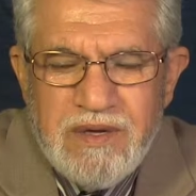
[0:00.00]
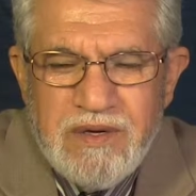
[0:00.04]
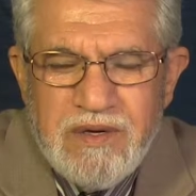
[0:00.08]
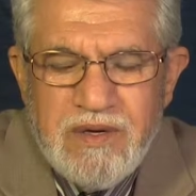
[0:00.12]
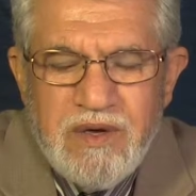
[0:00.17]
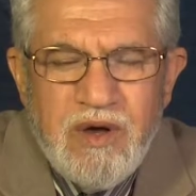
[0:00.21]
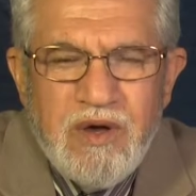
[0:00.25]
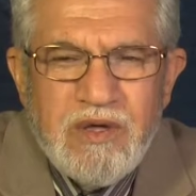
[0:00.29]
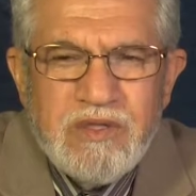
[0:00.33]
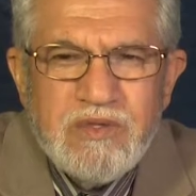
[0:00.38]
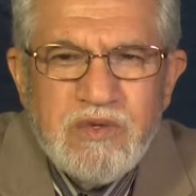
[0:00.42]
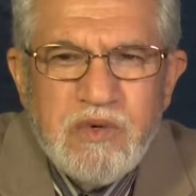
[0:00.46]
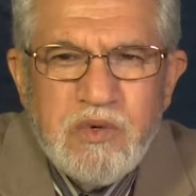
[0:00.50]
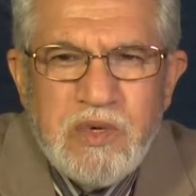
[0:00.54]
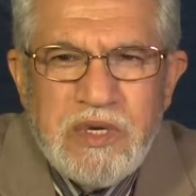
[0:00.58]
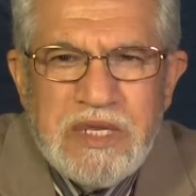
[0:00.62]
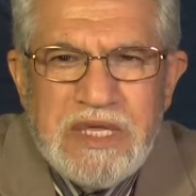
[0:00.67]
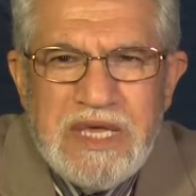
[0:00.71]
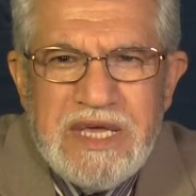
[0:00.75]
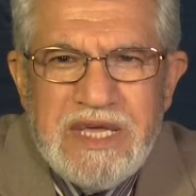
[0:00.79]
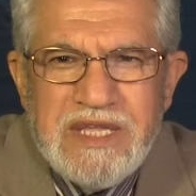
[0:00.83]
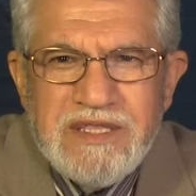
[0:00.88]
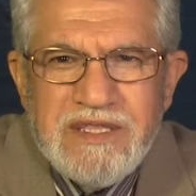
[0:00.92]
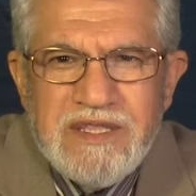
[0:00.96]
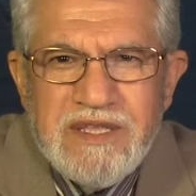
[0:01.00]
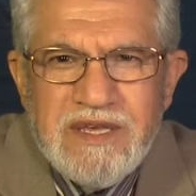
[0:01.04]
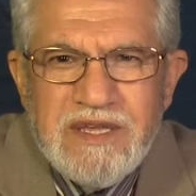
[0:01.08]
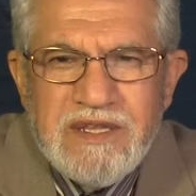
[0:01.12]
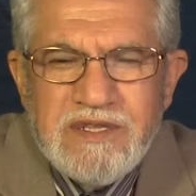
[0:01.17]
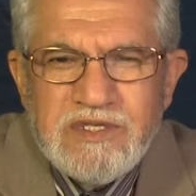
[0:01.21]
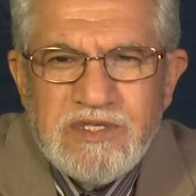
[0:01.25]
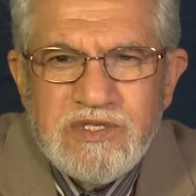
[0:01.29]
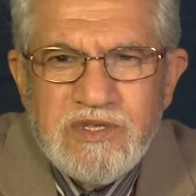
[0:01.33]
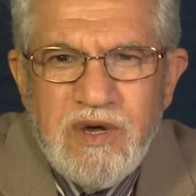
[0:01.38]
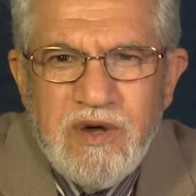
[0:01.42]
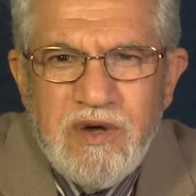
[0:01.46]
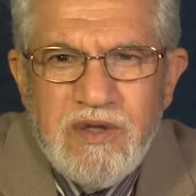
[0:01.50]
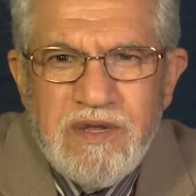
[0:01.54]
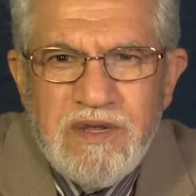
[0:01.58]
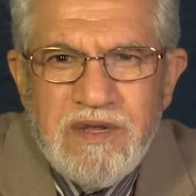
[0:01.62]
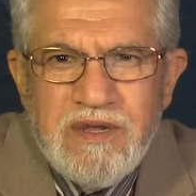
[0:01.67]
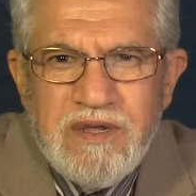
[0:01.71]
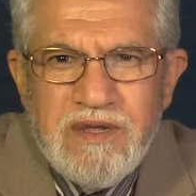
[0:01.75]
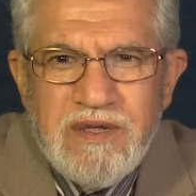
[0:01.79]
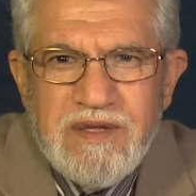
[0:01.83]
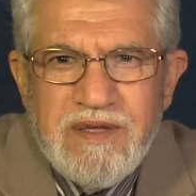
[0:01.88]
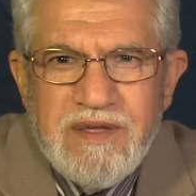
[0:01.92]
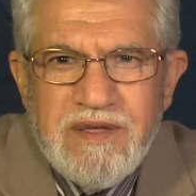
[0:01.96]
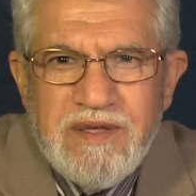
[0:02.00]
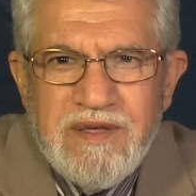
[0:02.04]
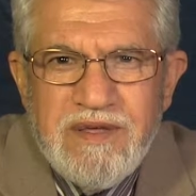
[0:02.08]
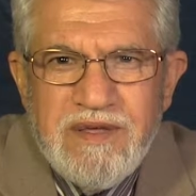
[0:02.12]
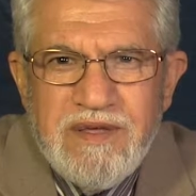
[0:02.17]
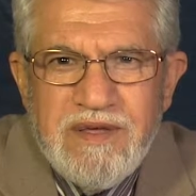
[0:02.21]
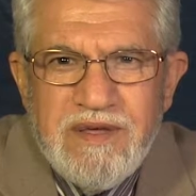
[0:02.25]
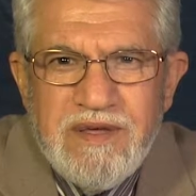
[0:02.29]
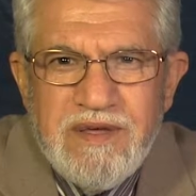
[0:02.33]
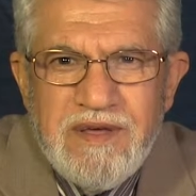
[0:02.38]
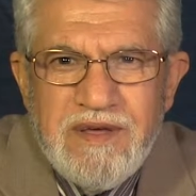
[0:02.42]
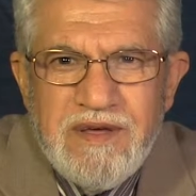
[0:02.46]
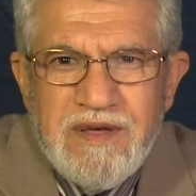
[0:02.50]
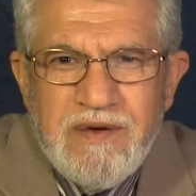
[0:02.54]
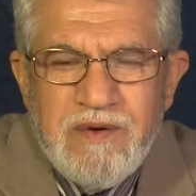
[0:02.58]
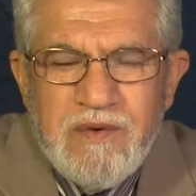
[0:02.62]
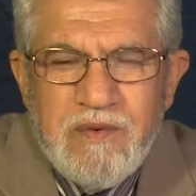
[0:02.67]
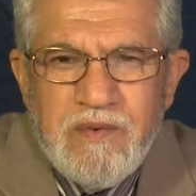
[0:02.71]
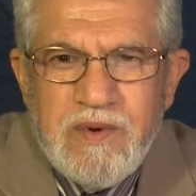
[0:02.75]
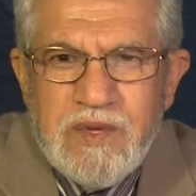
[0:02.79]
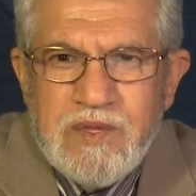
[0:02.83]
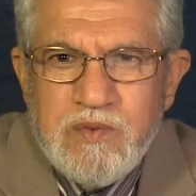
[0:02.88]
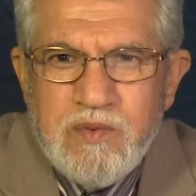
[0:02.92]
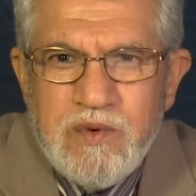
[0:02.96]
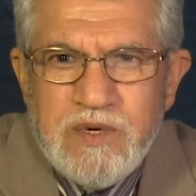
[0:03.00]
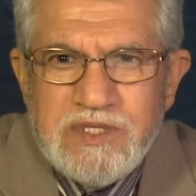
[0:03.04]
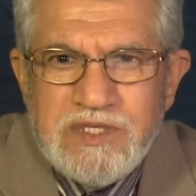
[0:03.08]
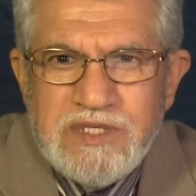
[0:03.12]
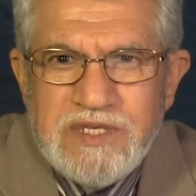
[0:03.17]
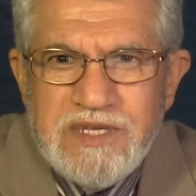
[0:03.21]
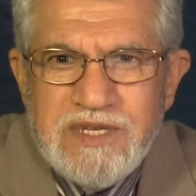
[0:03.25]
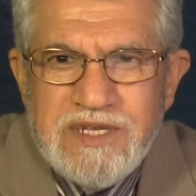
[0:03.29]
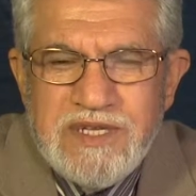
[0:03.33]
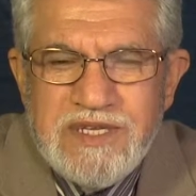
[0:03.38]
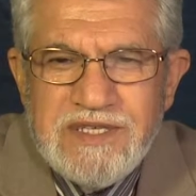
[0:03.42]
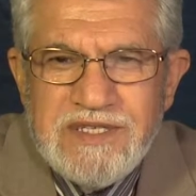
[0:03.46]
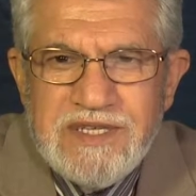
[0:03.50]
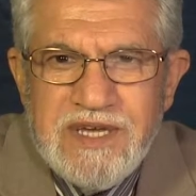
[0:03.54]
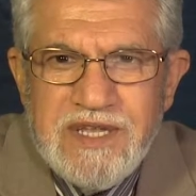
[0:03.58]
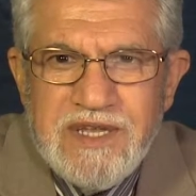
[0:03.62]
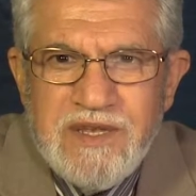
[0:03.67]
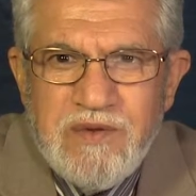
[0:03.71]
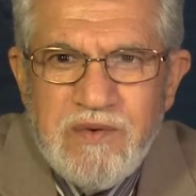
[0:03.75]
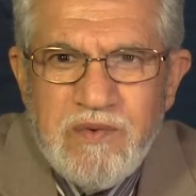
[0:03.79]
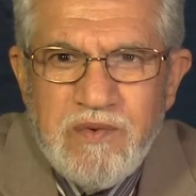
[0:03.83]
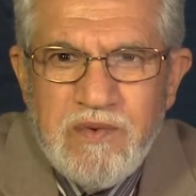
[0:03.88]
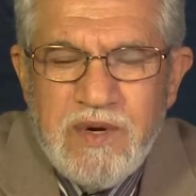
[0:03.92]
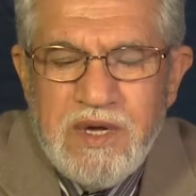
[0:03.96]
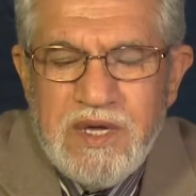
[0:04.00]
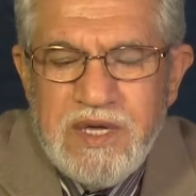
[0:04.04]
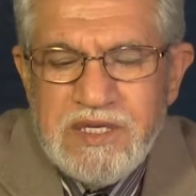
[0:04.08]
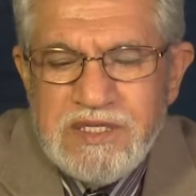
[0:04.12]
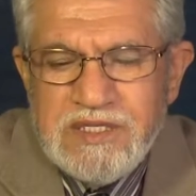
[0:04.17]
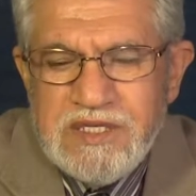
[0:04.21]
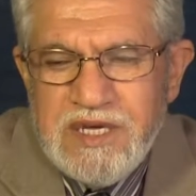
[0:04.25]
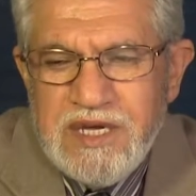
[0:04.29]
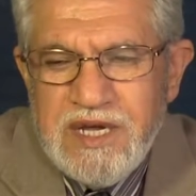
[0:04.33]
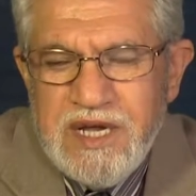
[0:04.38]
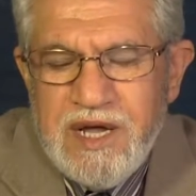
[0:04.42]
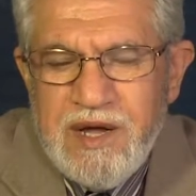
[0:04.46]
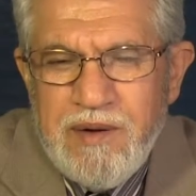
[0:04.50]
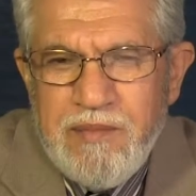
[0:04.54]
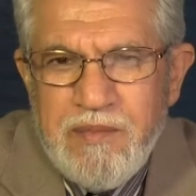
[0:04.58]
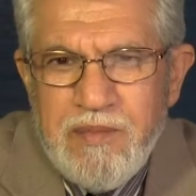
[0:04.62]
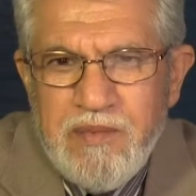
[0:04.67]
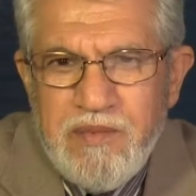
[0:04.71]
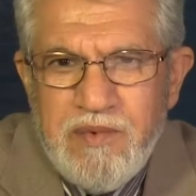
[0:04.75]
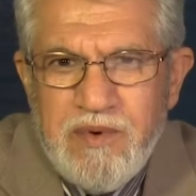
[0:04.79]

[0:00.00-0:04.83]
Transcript: God create insan, what was the reason, why is the come